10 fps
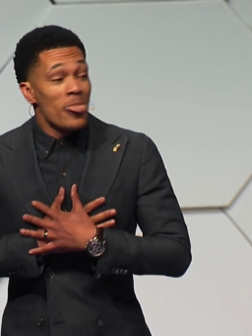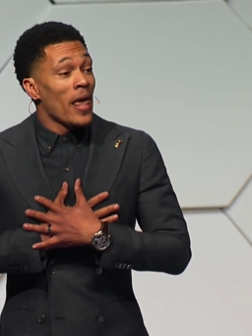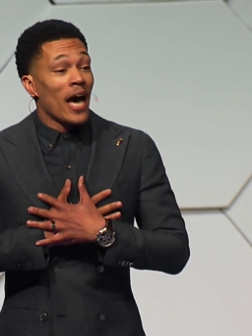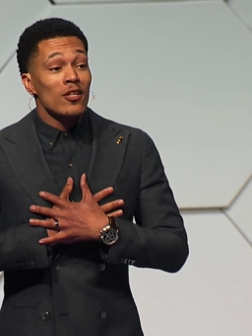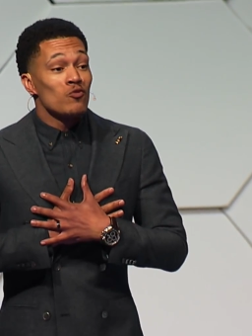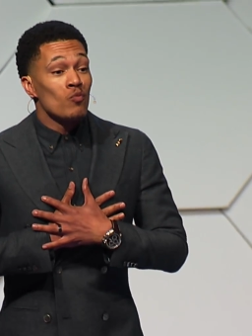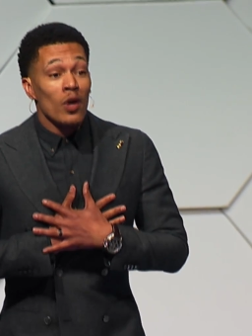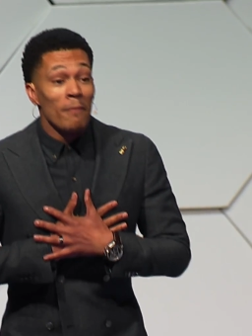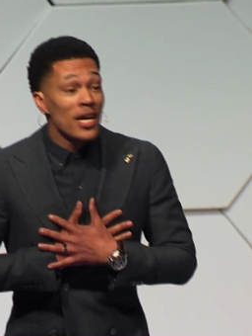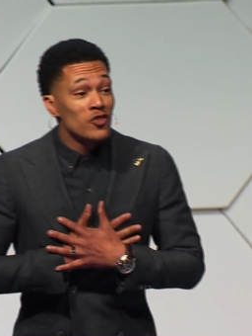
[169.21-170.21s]
I just want
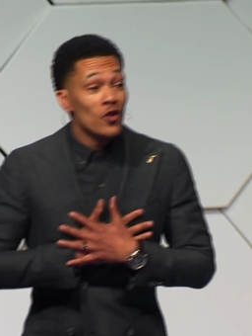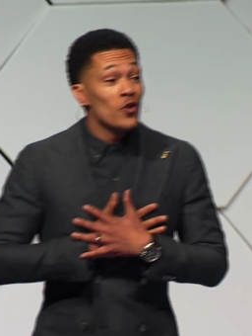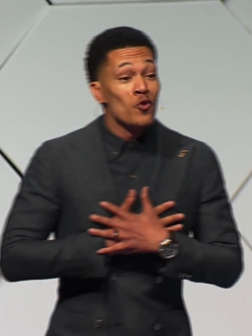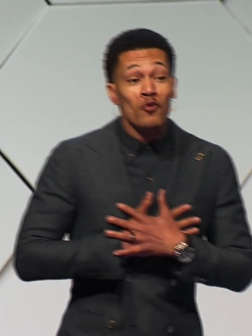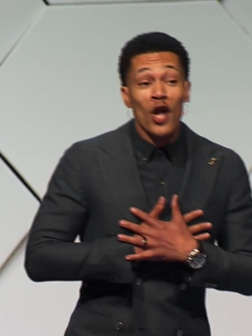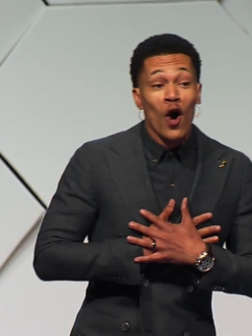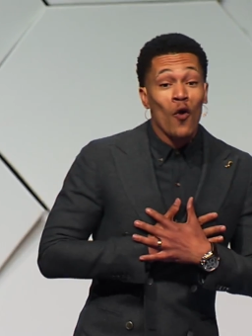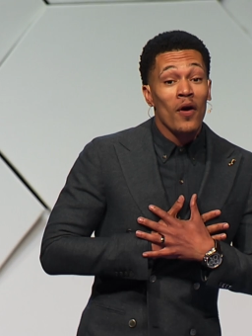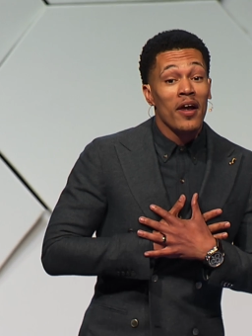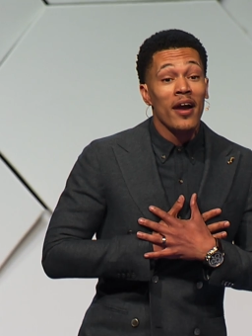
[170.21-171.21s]
to make sure you know
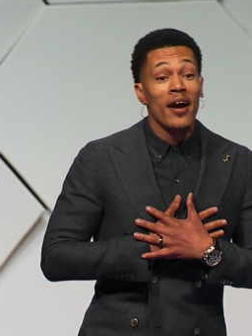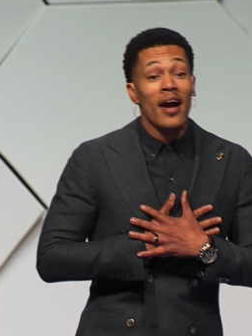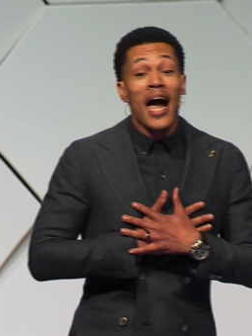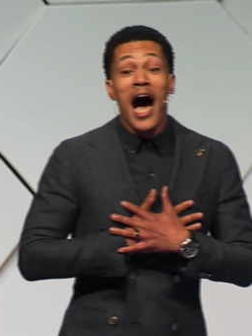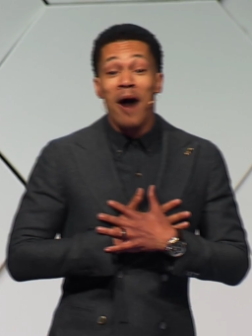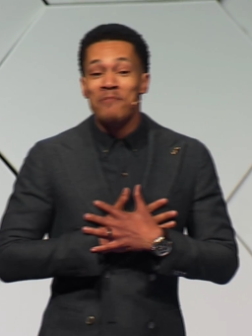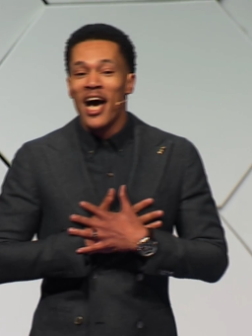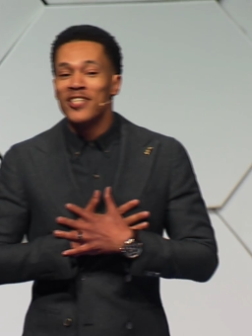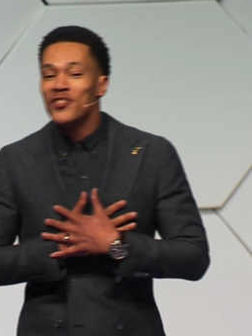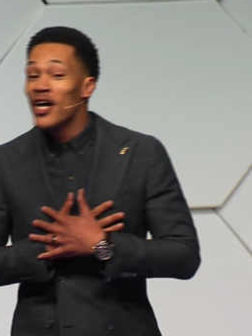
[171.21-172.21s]
I'm
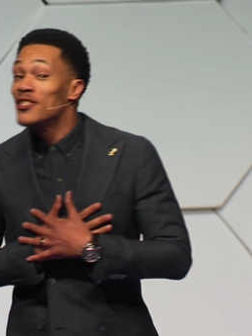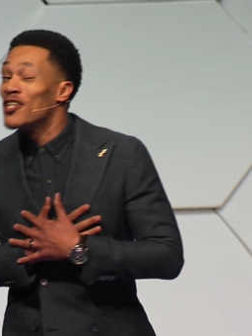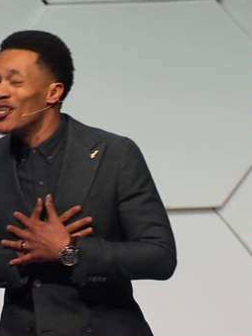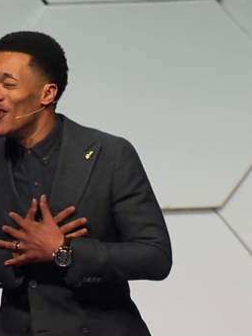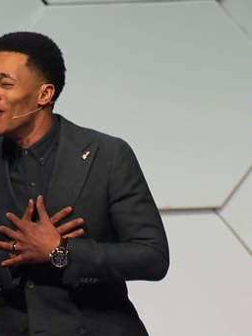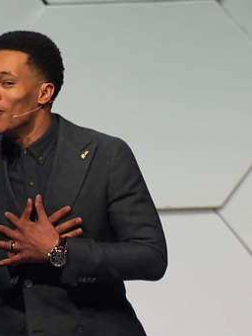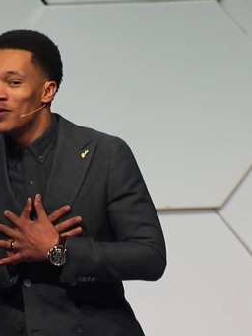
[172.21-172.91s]
not judging you.